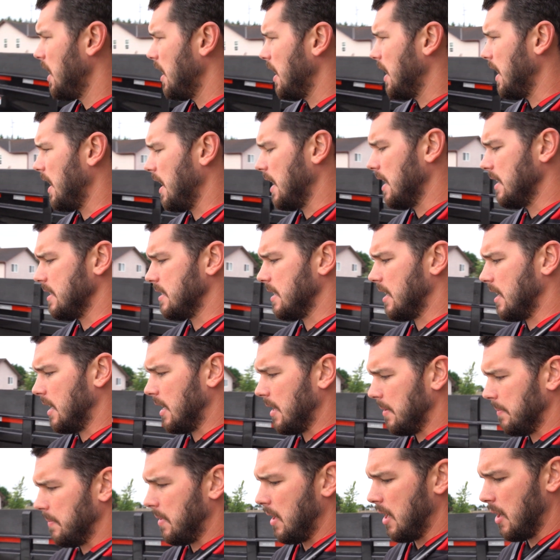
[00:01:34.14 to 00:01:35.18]
And
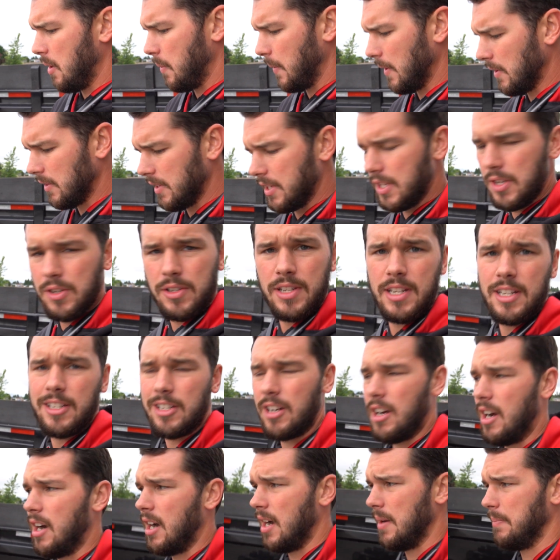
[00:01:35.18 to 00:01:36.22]
we only use this
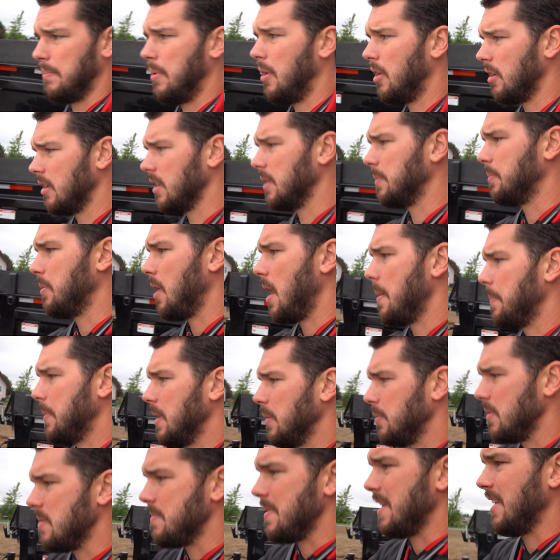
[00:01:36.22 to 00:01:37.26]
on part of the property.
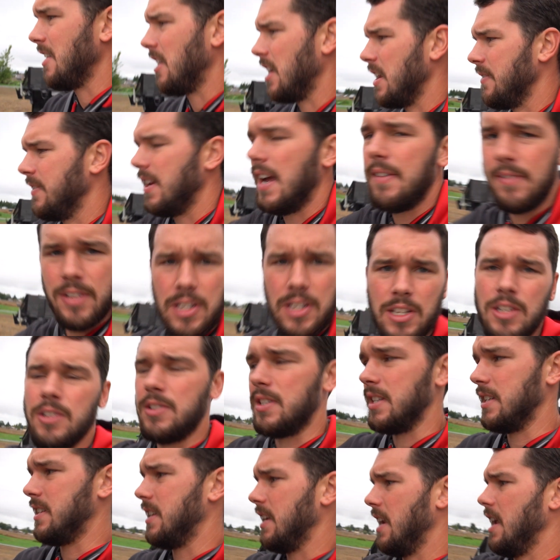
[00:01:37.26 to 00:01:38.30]
We may not even have to use
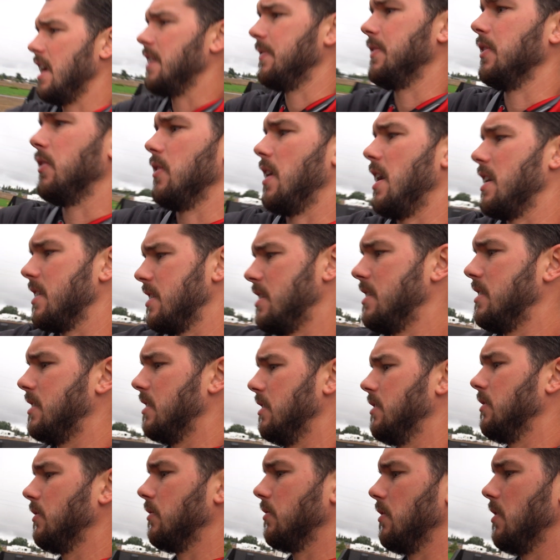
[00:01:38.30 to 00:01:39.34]
it today if the grass
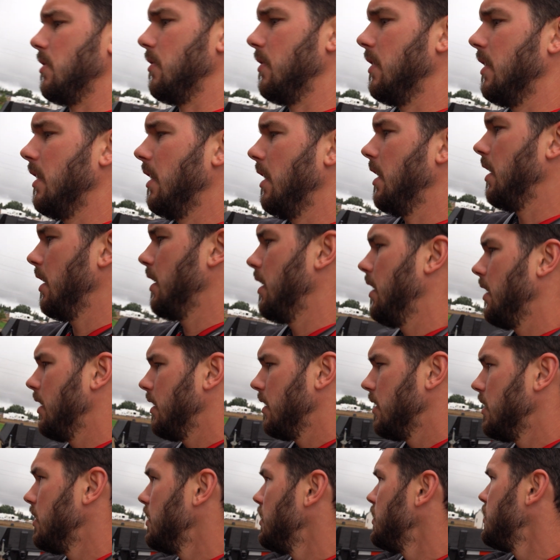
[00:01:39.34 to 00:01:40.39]
isn't grown.
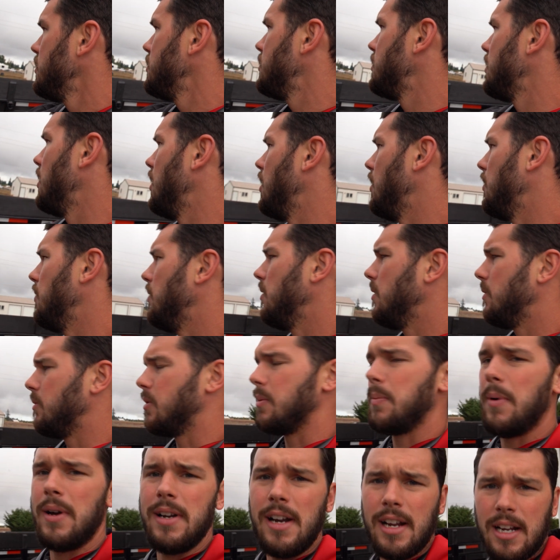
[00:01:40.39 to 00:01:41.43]
So we're
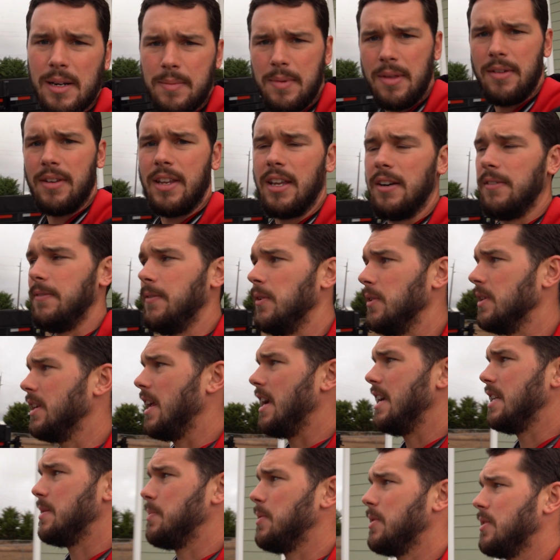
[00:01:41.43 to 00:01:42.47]
probably not gonna be able to get a full day.
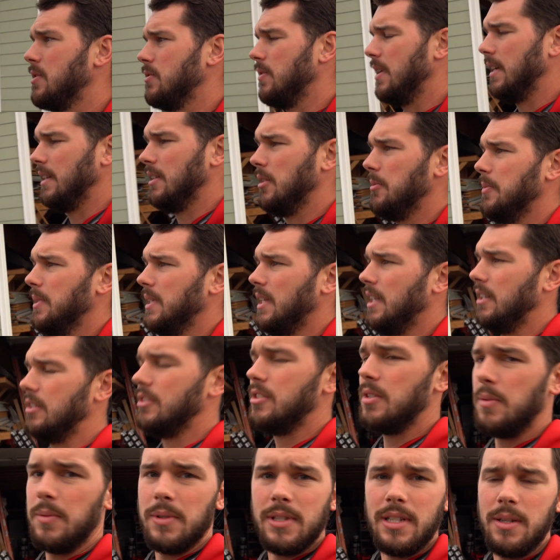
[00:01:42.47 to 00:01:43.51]
It's supposed to rain a little bit later, so
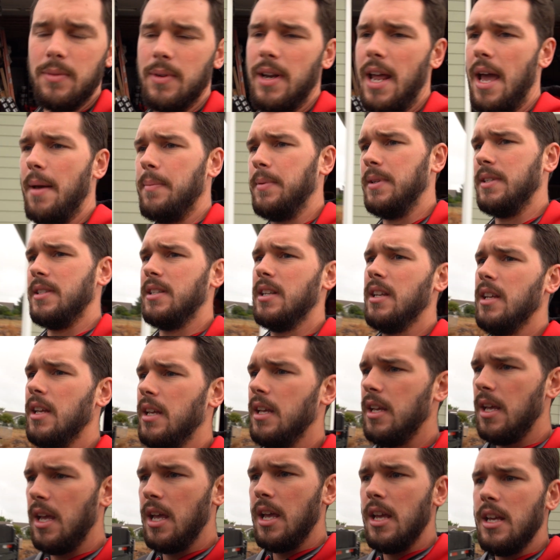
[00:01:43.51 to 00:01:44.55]
we'll see what happens.
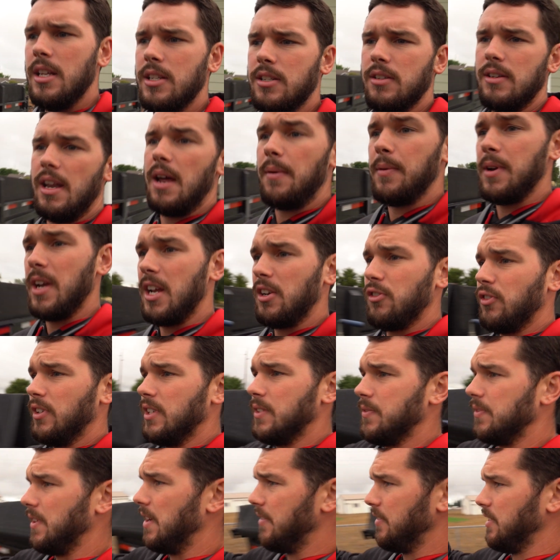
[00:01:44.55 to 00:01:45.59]
So now we gotta
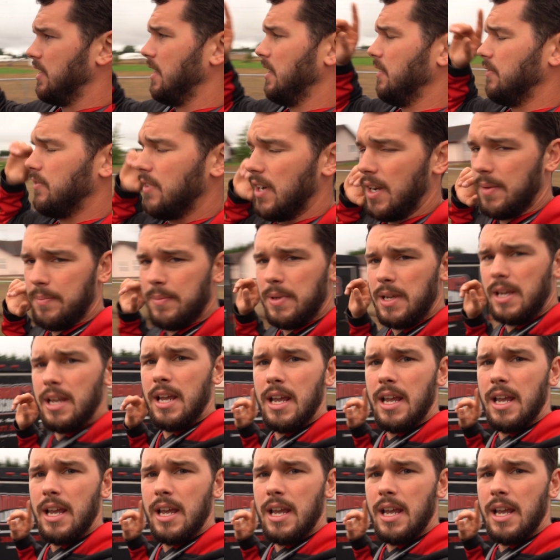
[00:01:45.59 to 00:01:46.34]
transfer everything from